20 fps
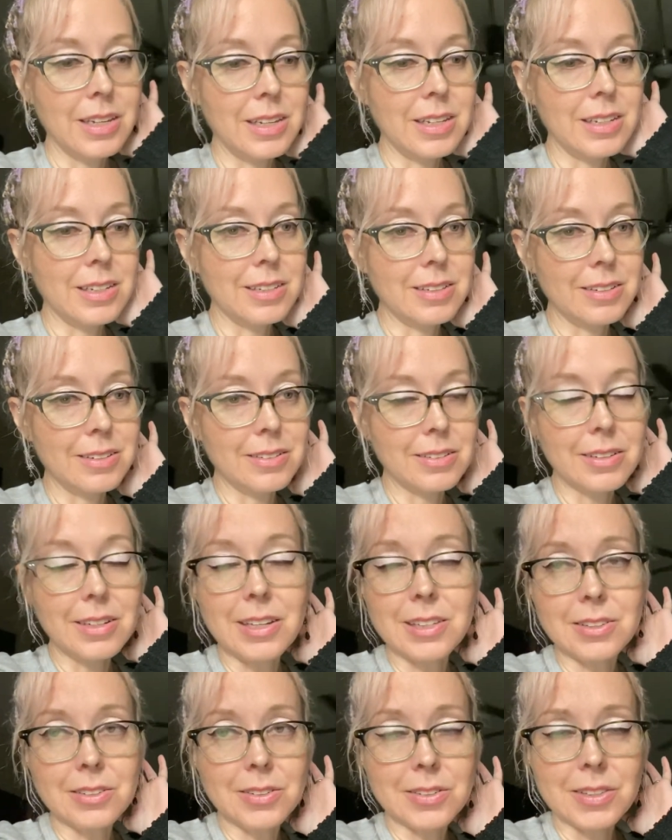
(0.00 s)
in
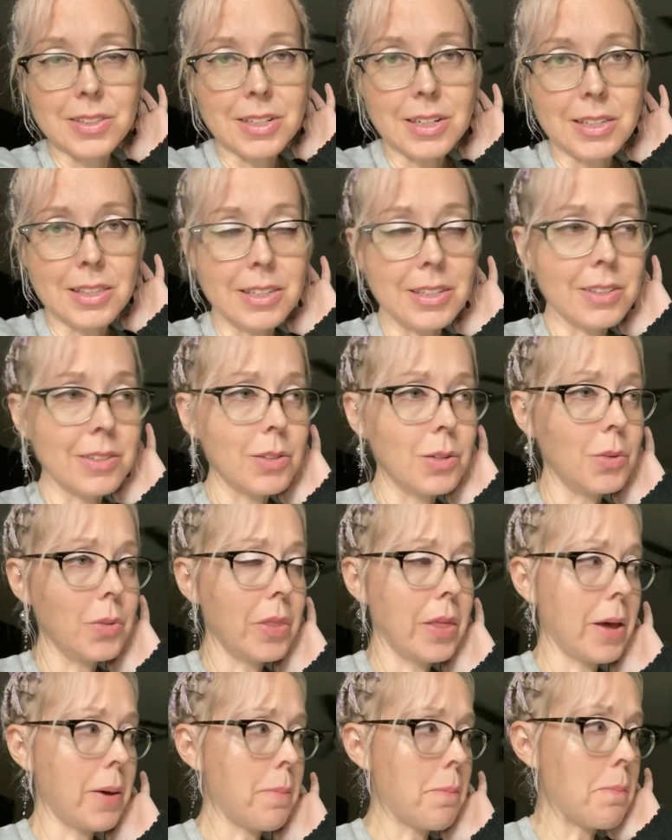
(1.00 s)
colors that I think suit
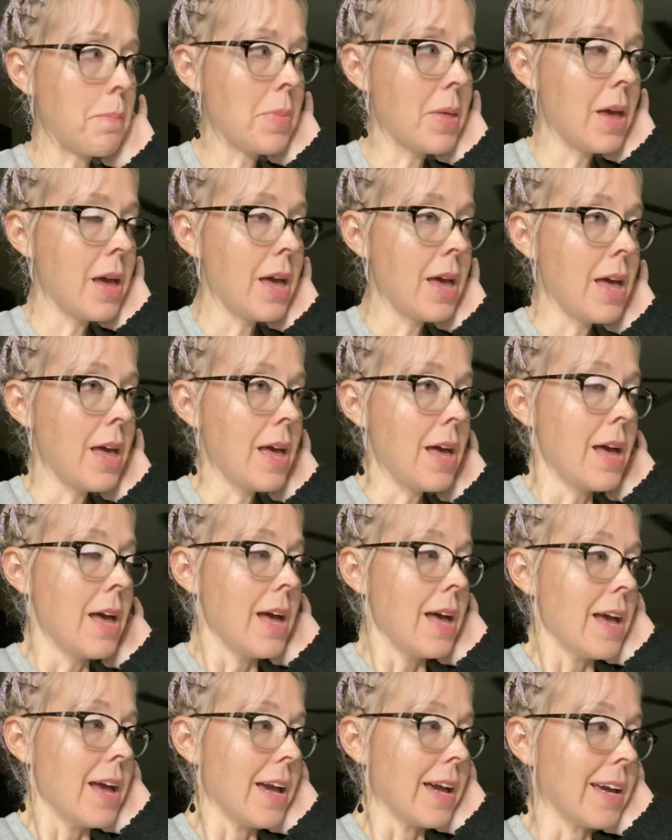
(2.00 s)
them.
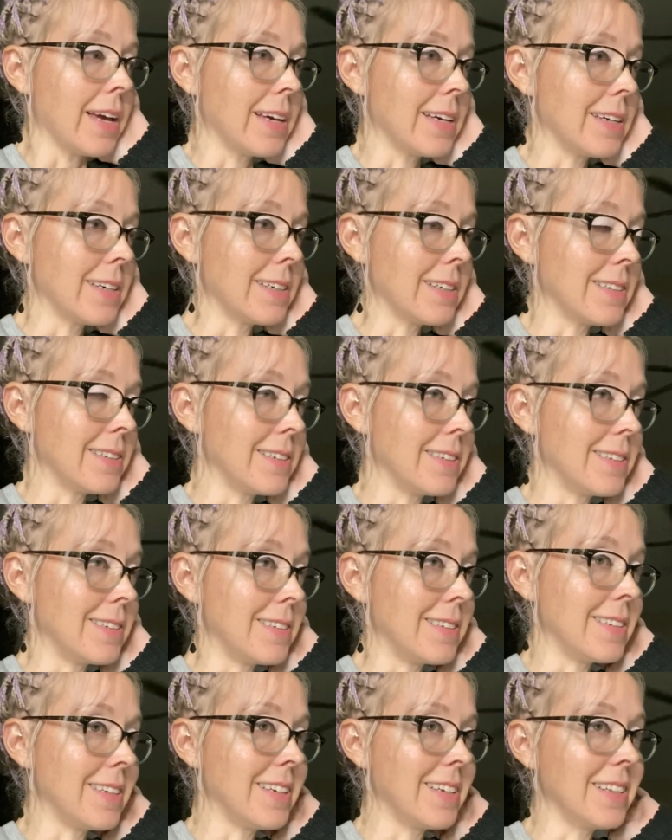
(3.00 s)
And
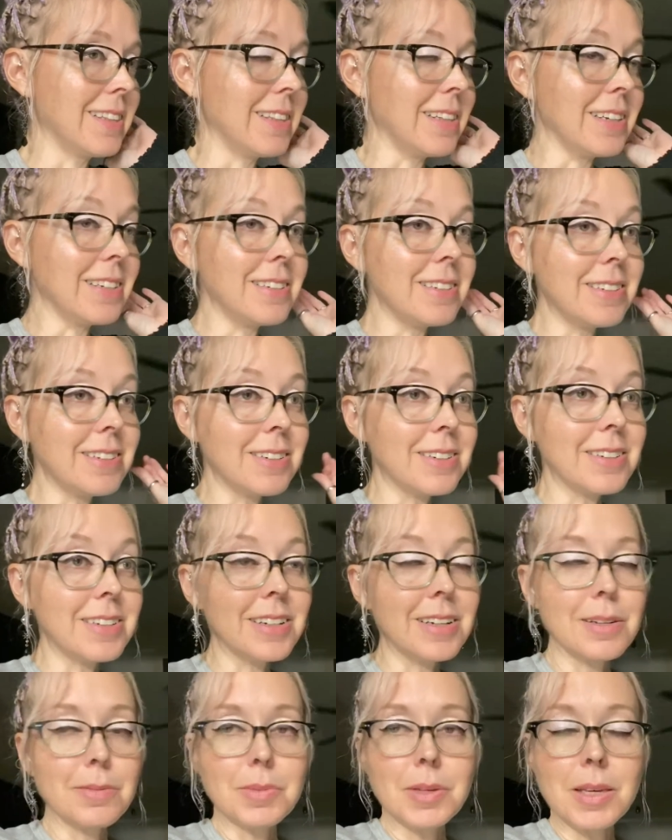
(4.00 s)
the interior
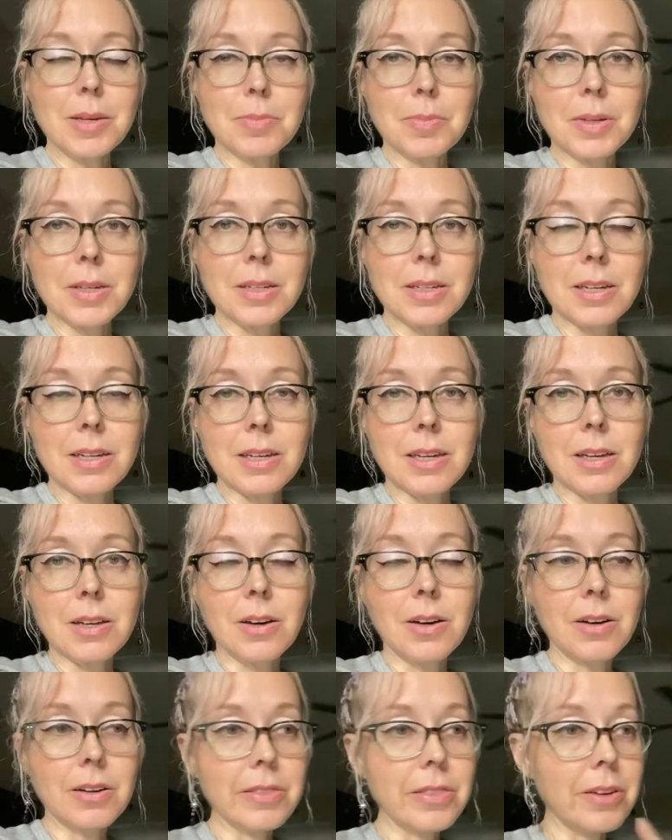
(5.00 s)
I'm keeping
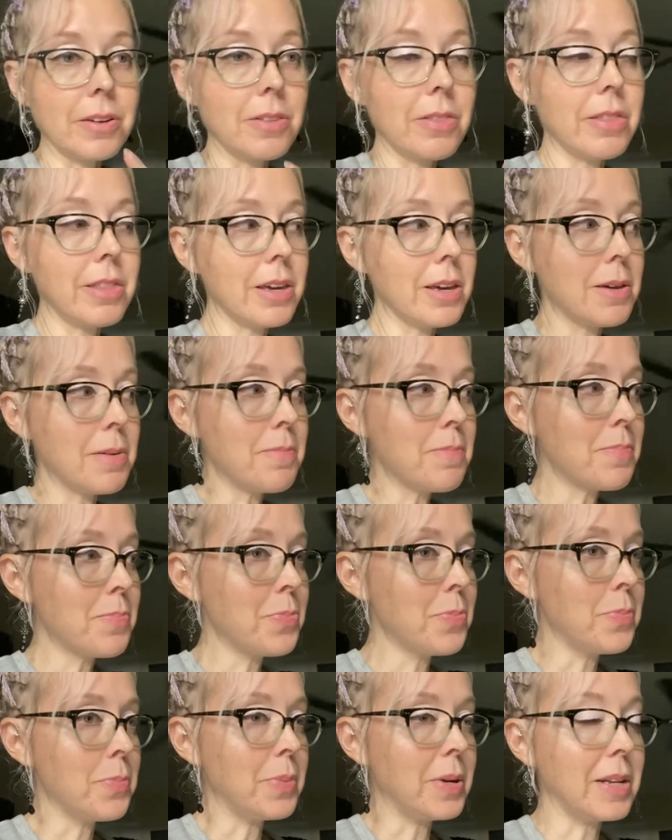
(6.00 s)
on their theme,
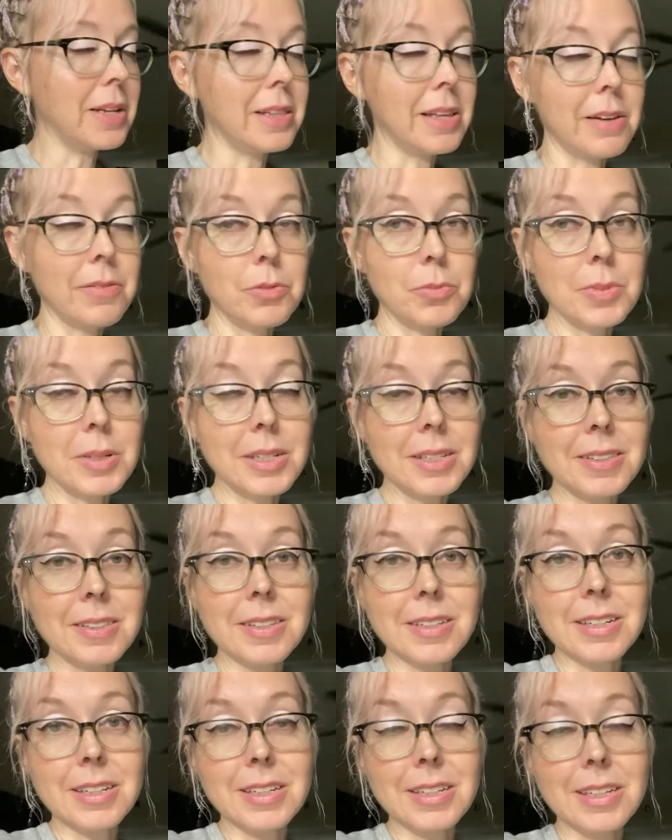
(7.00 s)
but everybody's
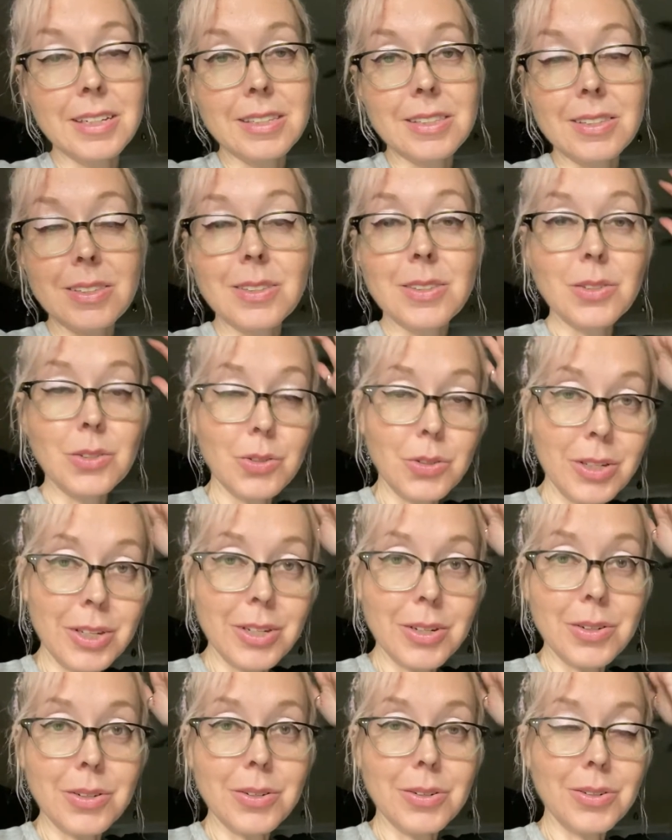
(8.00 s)
getting a
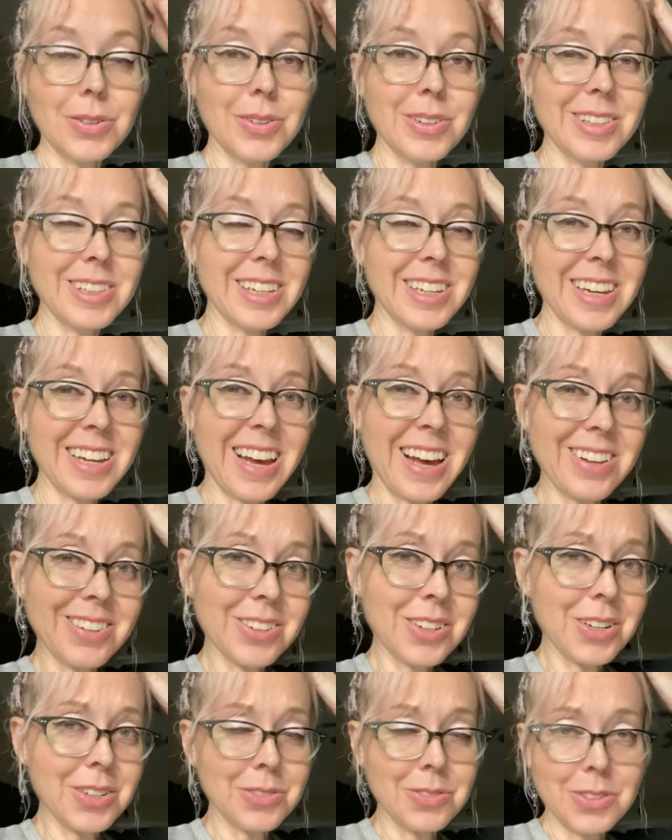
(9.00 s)
studio, like an
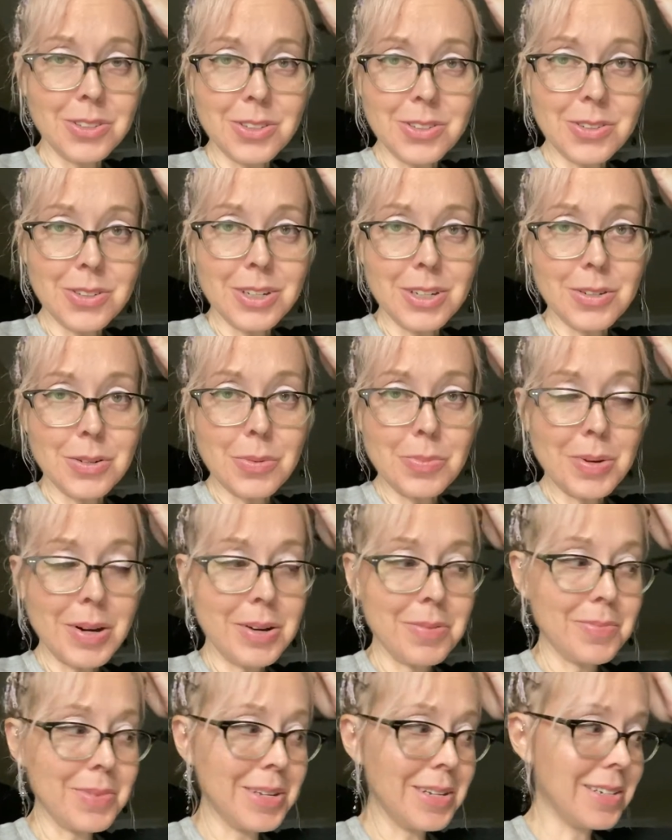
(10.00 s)
alcove studio
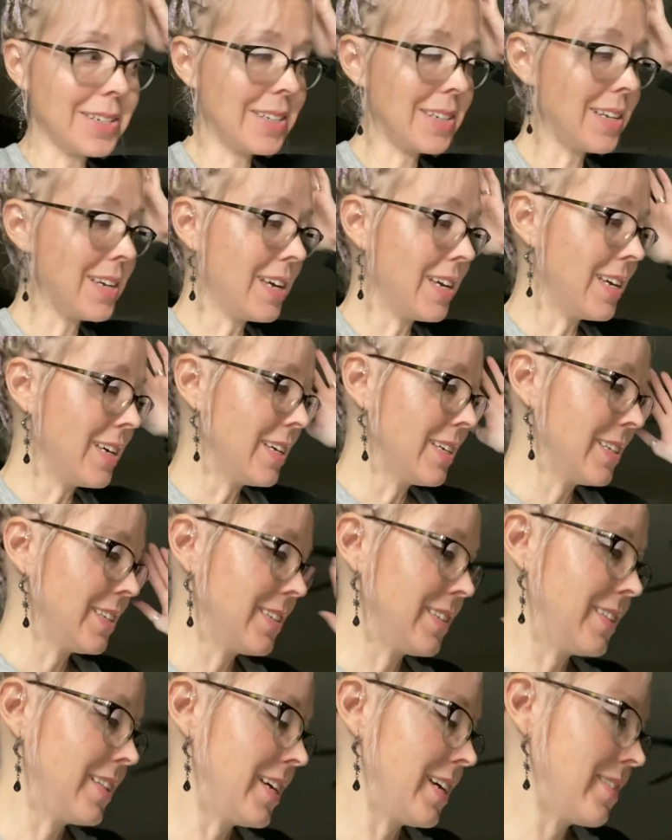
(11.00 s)
apartment.
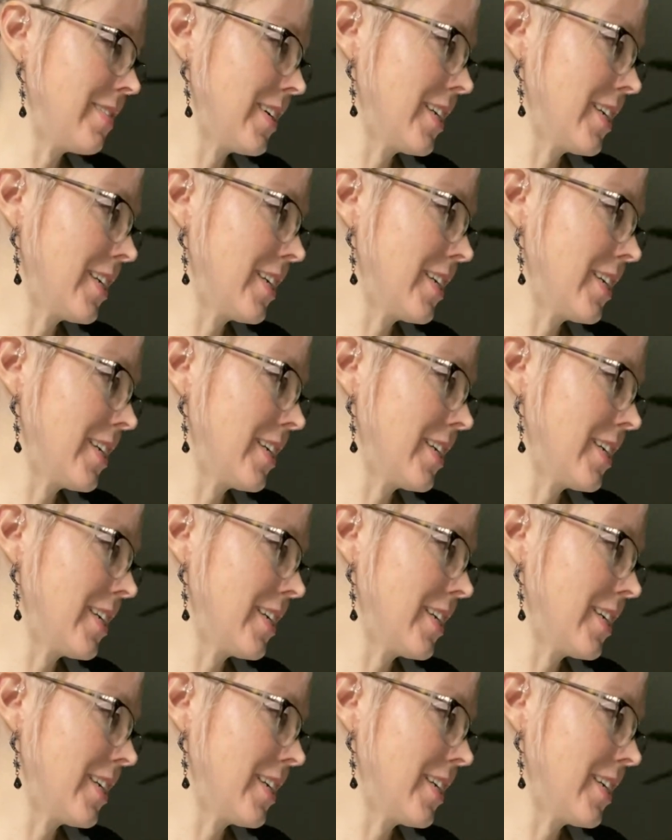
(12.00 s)
So they have a